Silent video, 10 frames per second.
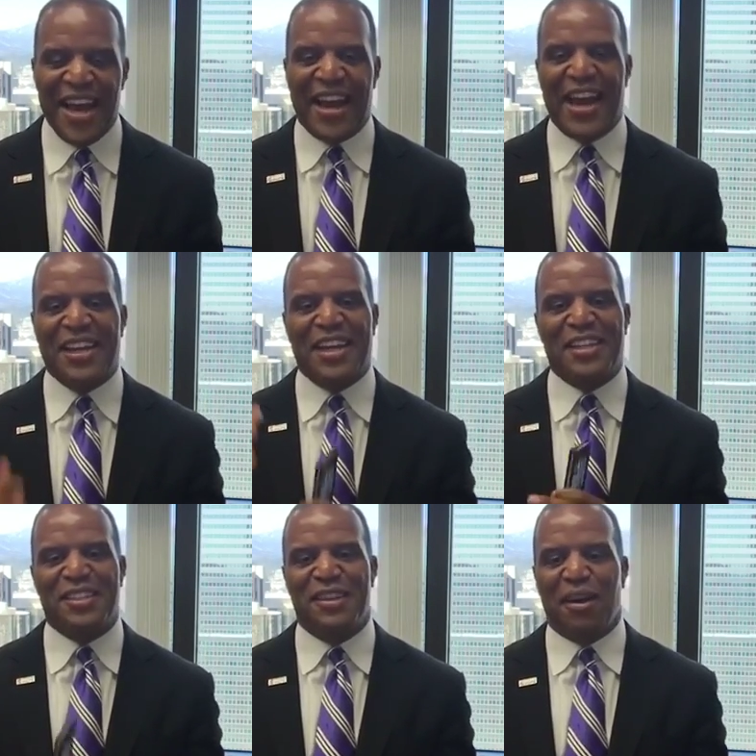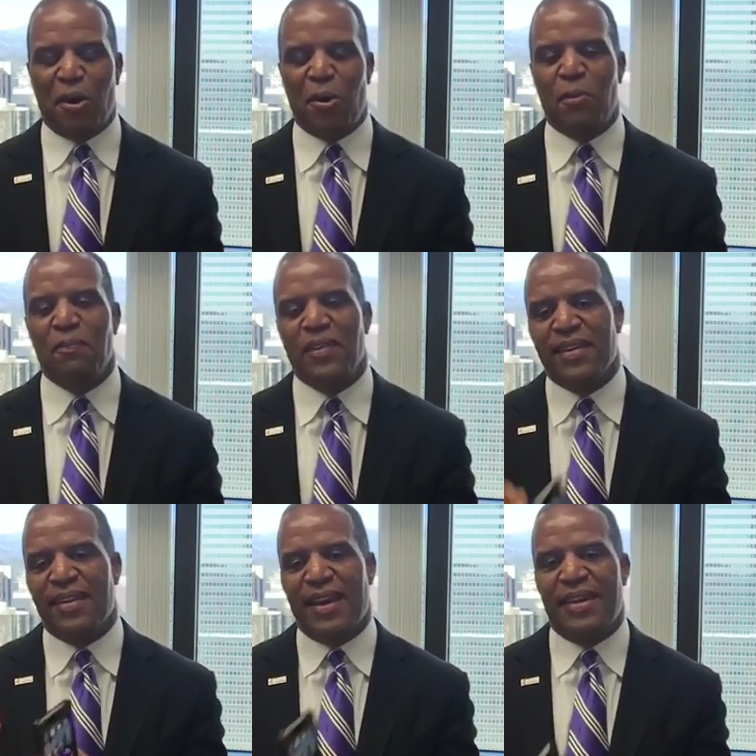And I had to get home
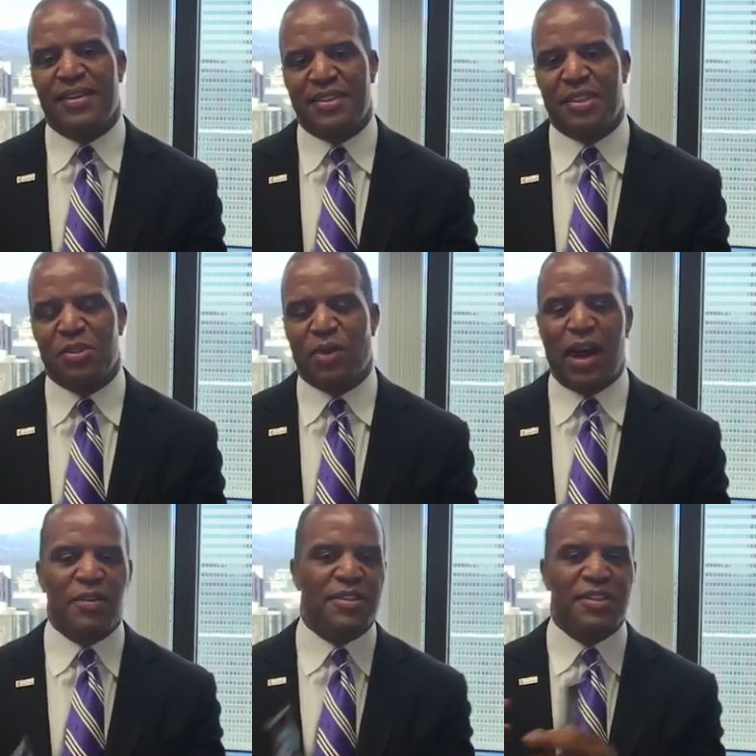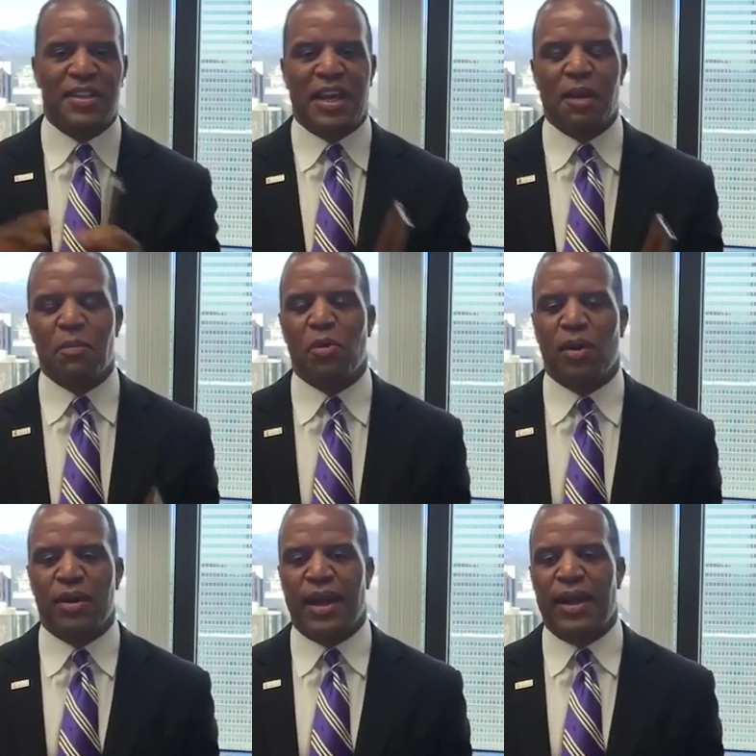and to the driver to the
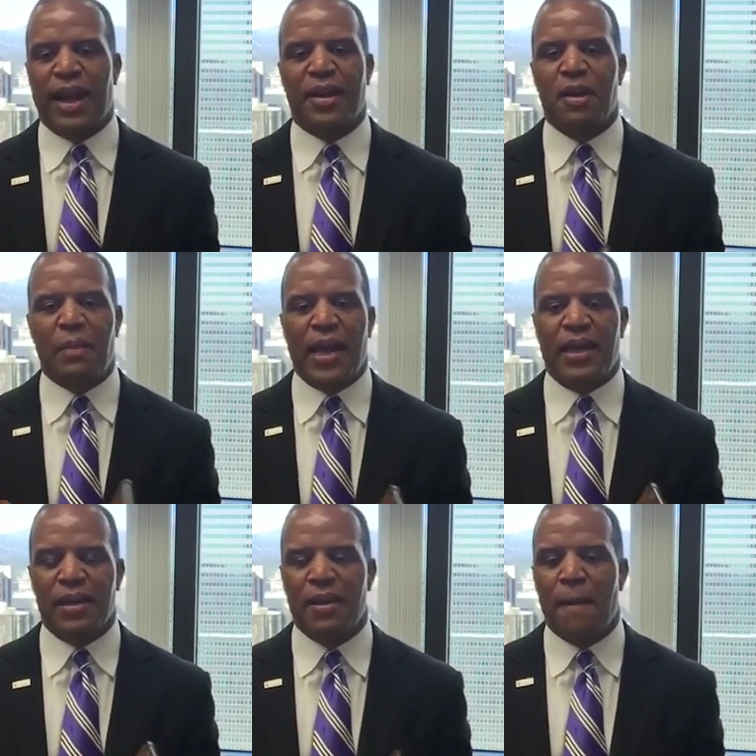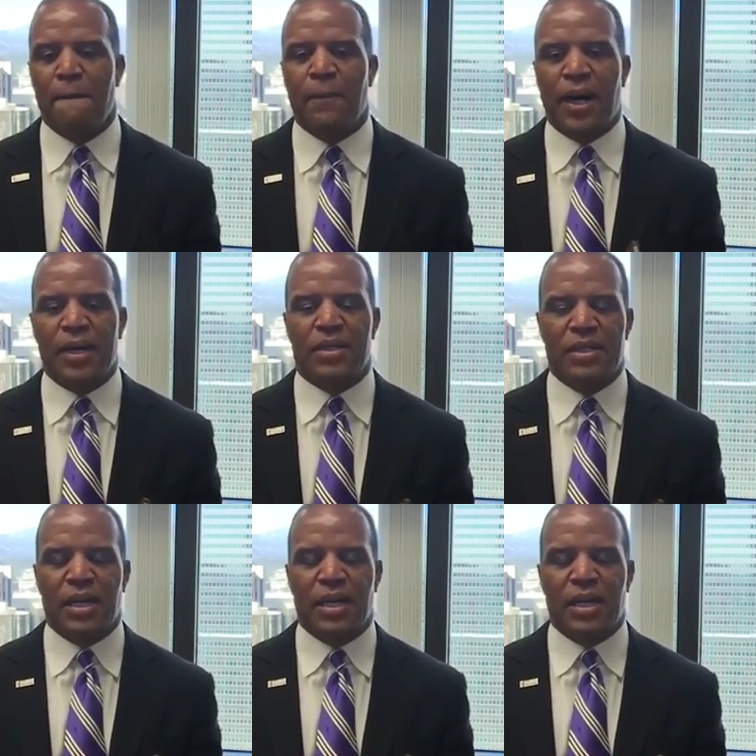airport, and I could have made it, but